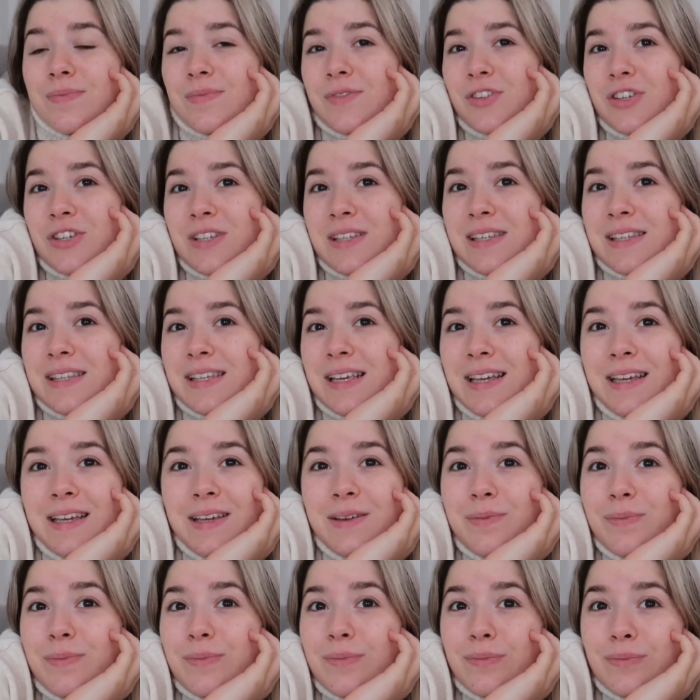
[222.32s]
just
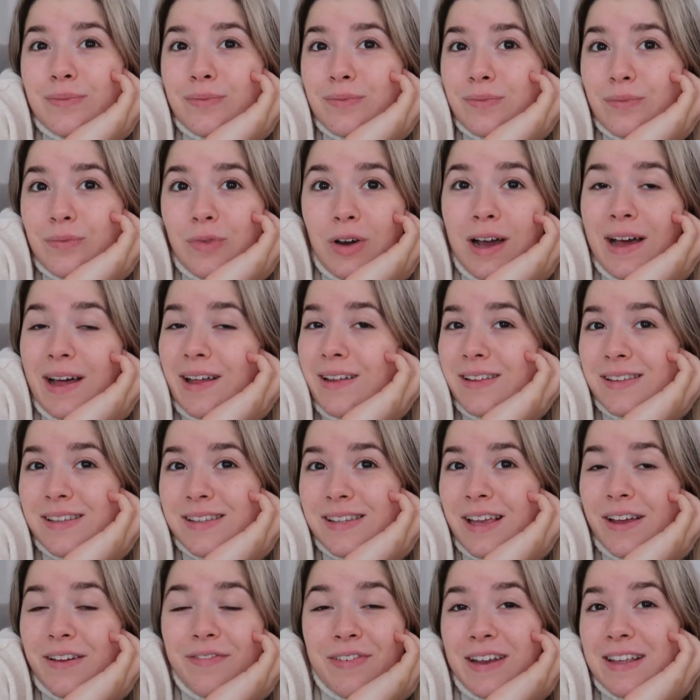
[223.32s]
see what else
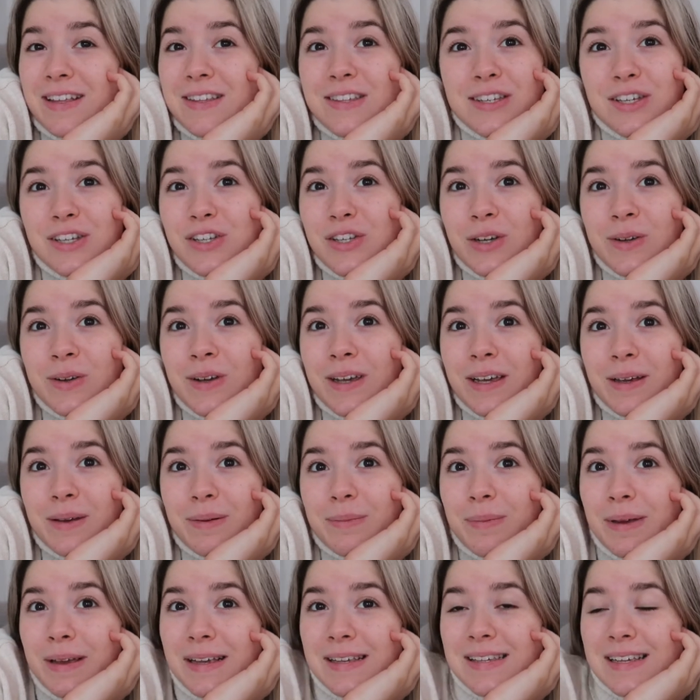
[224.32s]
I fancy doing
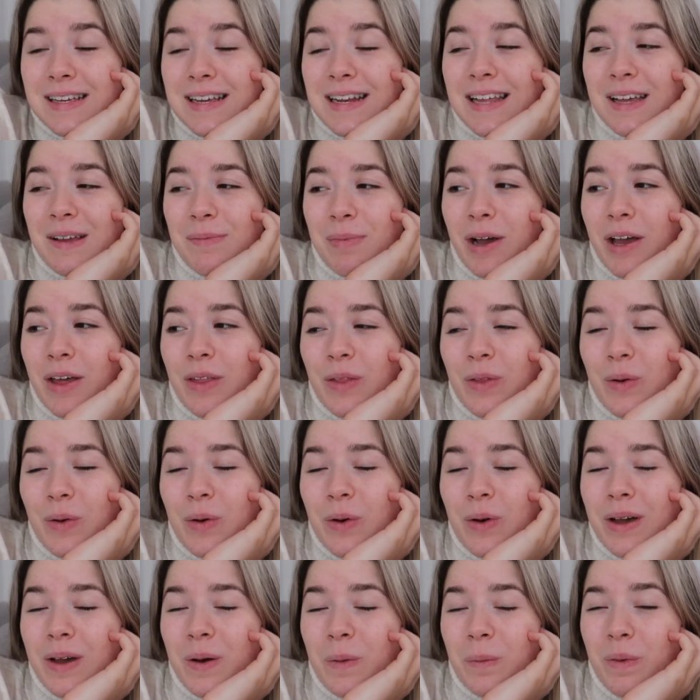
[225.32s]
basically. But I
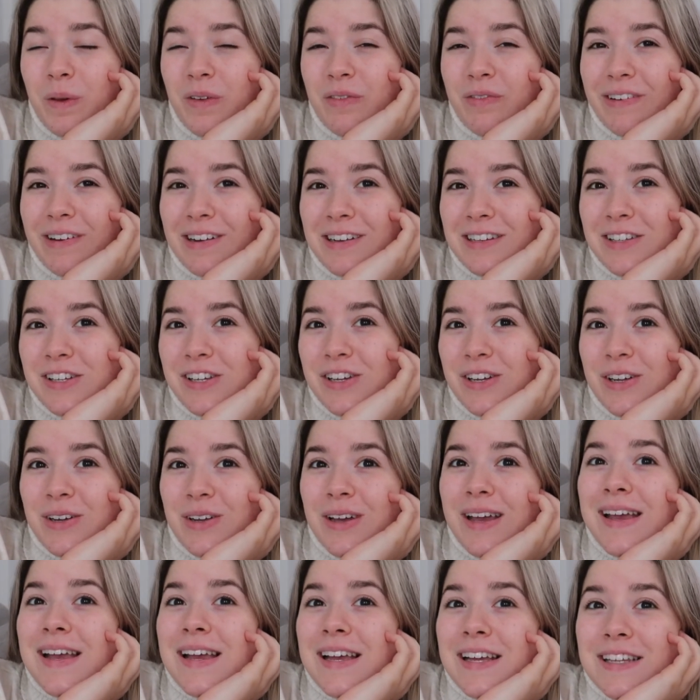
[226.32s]
thought it would be fun to
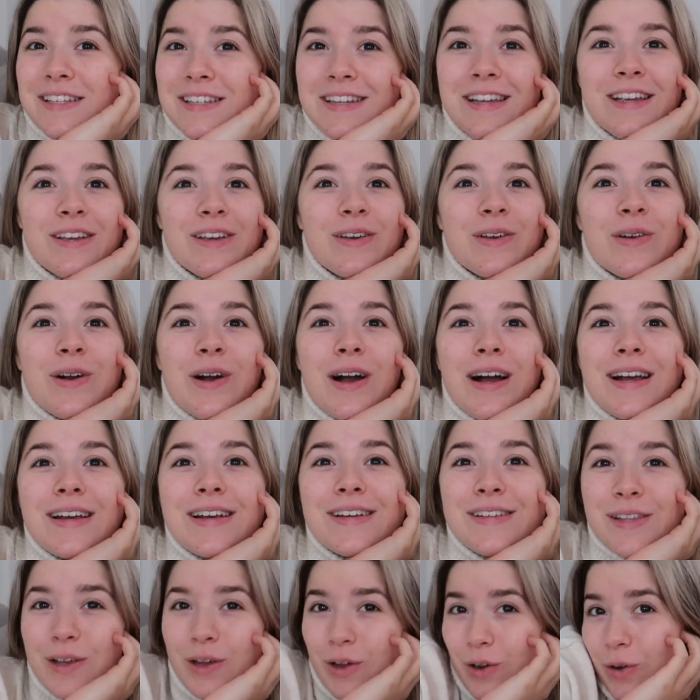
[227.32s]
take you
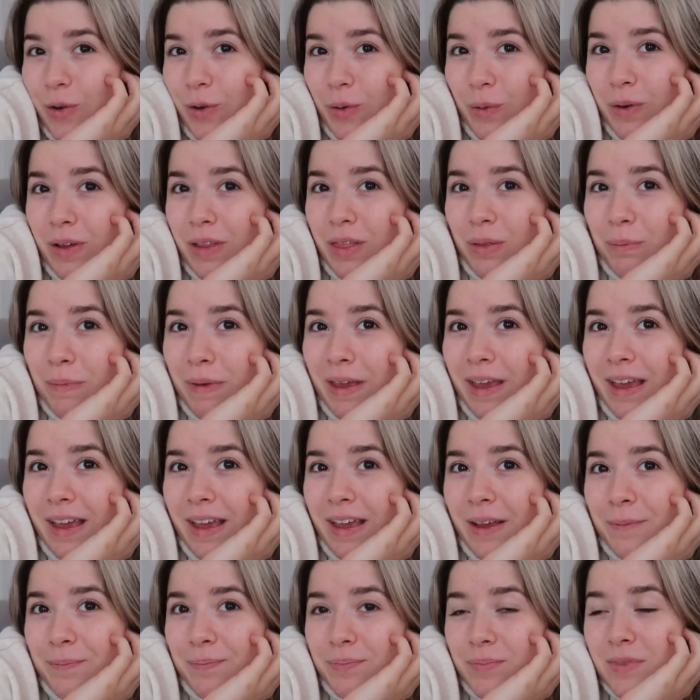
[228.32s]
guys along with
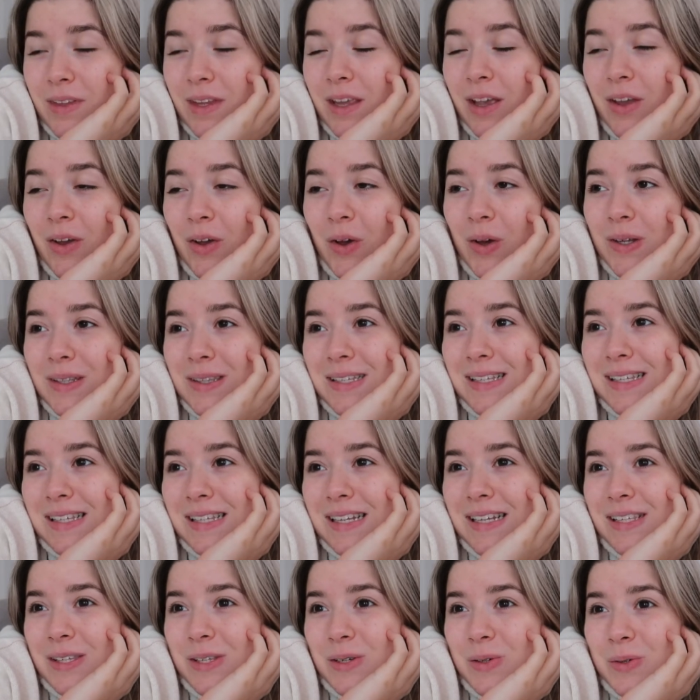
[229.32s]
me on this
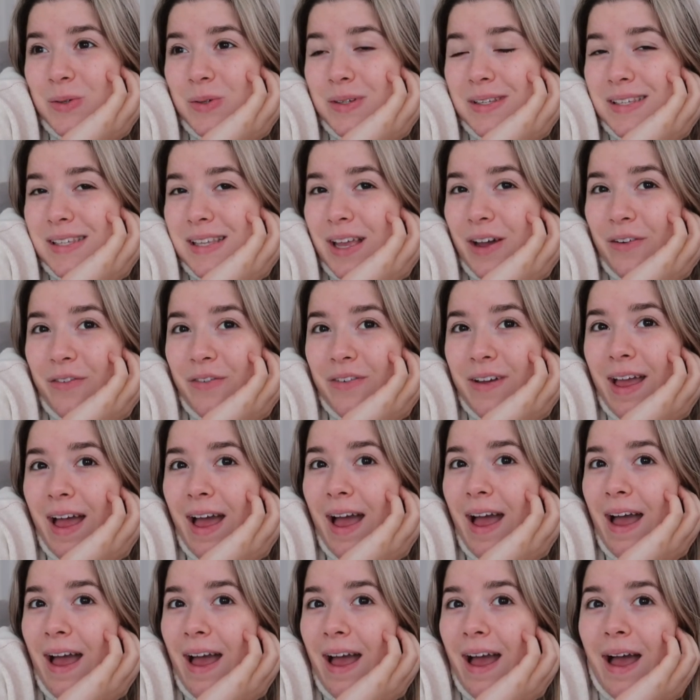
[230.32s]
little
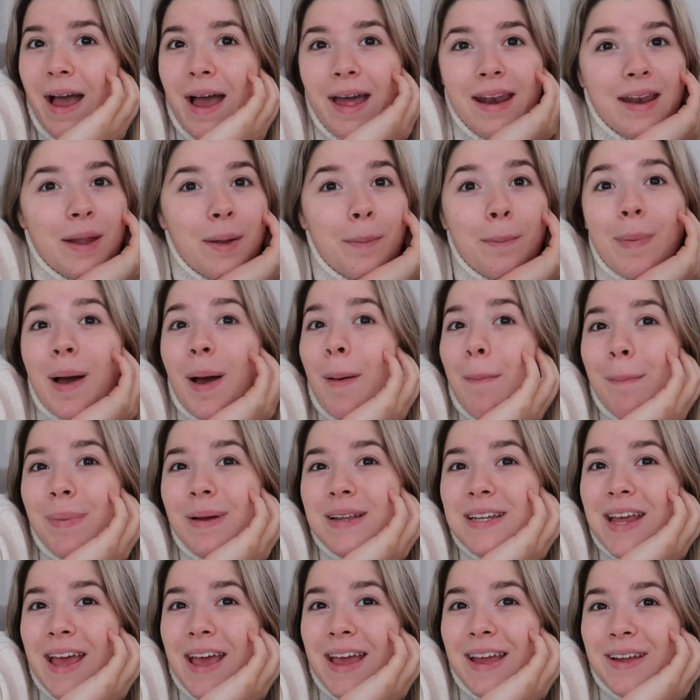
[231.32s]
self-care and pamper
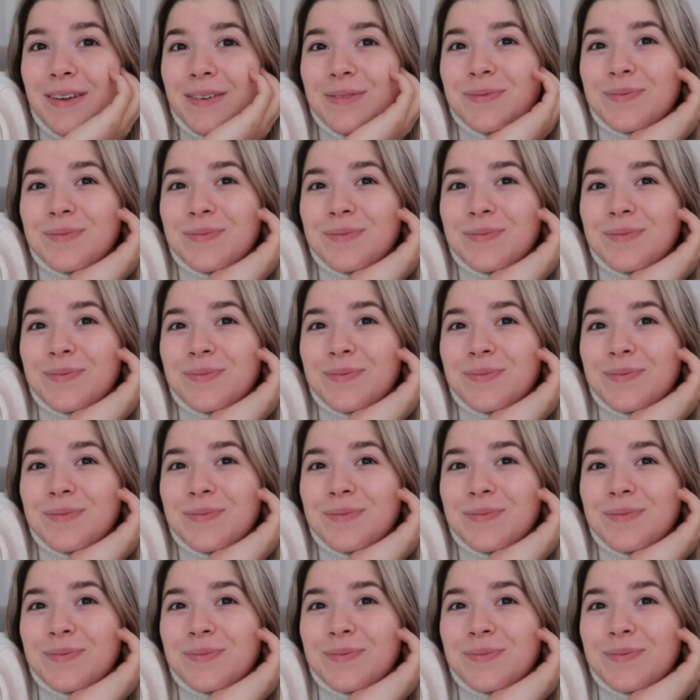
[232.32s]
day.